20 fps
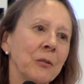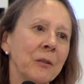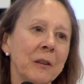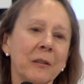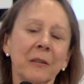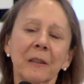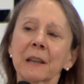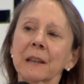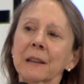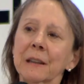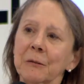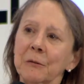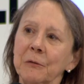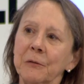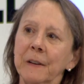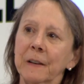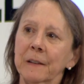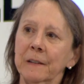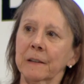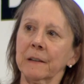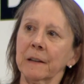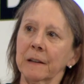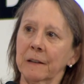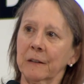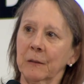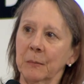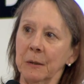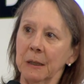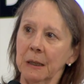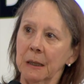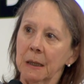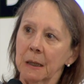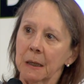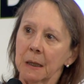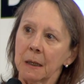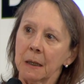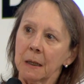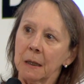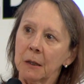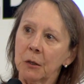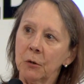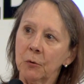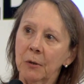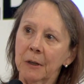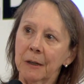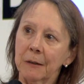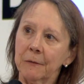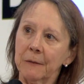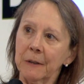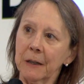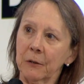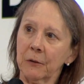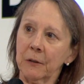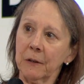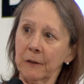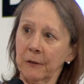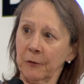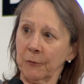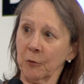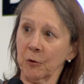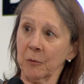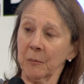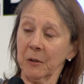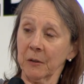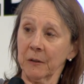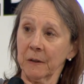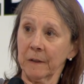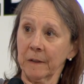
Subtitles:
the thing that fascinates me, you have now these 4 million